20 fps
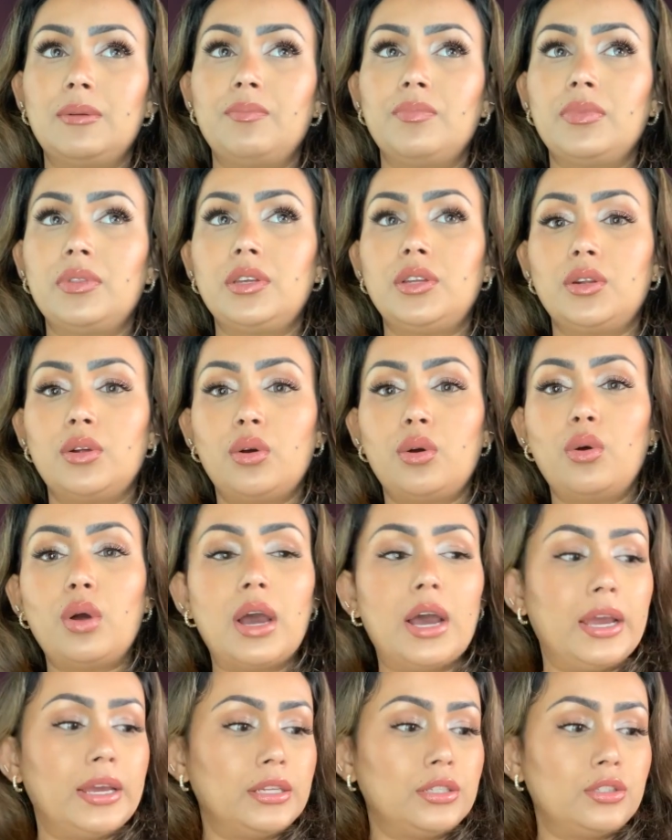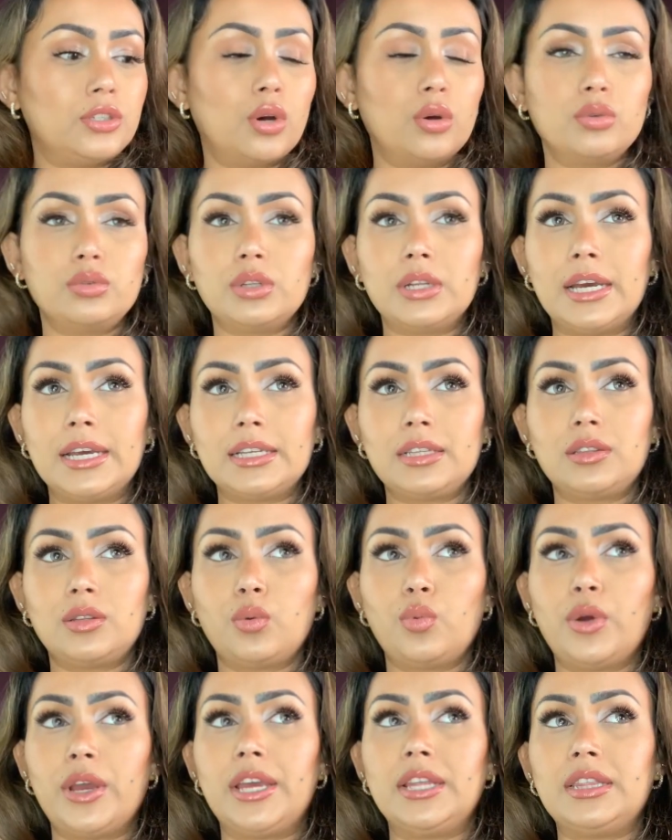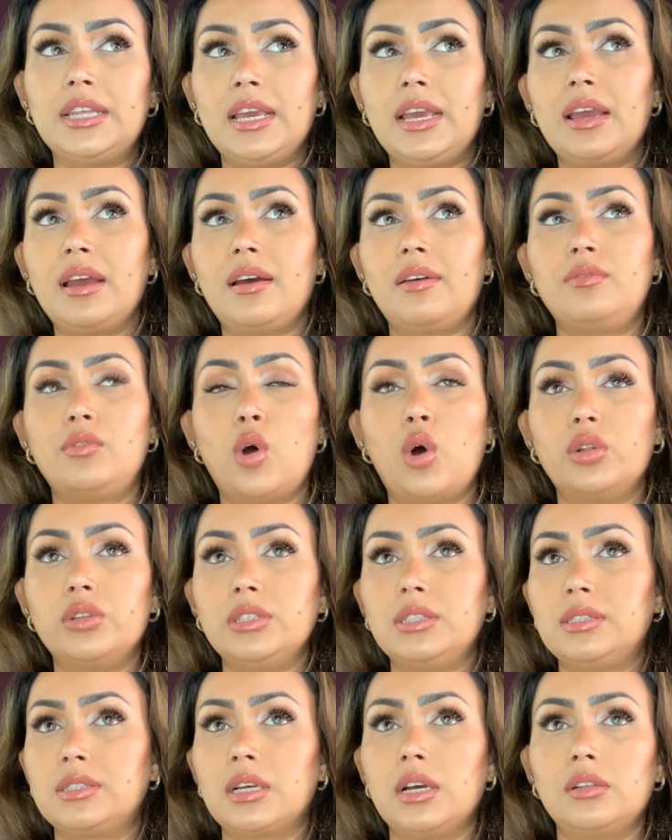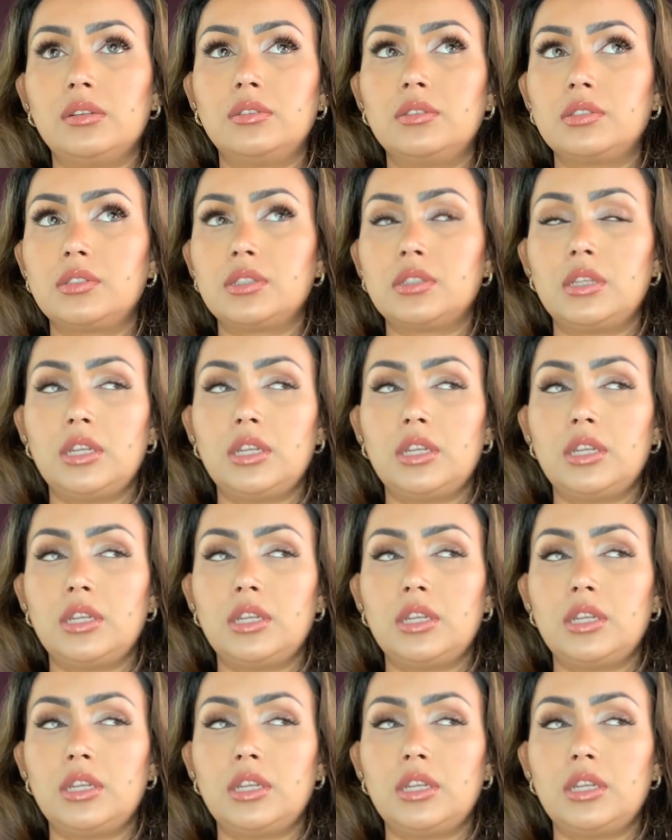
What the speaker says: you know, I don't like the way they have all these colors.